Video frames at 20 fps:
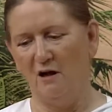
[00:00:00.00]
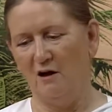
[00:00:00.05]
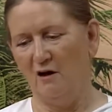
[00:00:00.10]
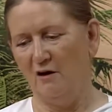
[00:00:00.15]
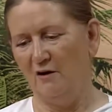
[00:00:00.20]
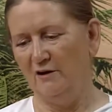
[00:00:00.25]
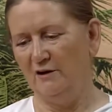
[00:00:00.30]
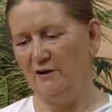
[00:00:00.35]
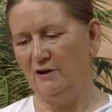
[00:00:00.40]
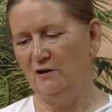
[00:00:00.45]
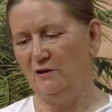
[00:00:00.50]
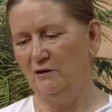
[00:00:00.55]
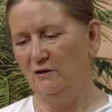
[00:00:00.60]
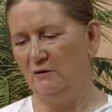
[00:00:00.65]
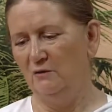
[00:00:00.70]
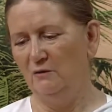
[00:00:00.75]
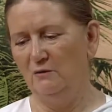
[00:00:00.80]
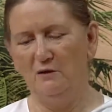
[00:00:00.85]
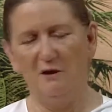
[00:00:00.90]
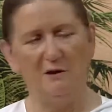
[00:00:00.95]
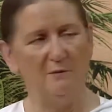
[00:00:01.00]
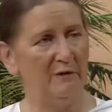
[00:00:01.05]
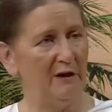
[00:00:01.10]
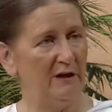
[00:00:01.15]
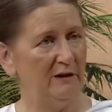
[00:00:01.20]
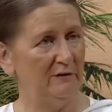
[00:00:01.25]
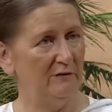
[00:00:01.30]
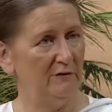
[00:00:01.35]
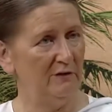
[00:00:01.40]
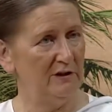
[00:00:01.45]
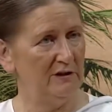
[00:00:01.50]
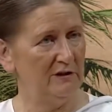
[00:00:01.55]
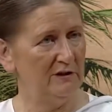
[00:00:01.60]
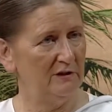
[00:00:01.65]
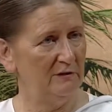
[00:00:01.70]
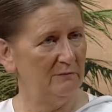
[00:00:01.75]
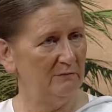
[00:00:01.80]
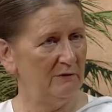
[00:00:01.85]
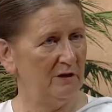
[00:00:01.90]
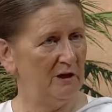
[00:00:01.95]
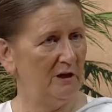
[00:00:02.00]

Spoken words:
Are you a man of wisdom,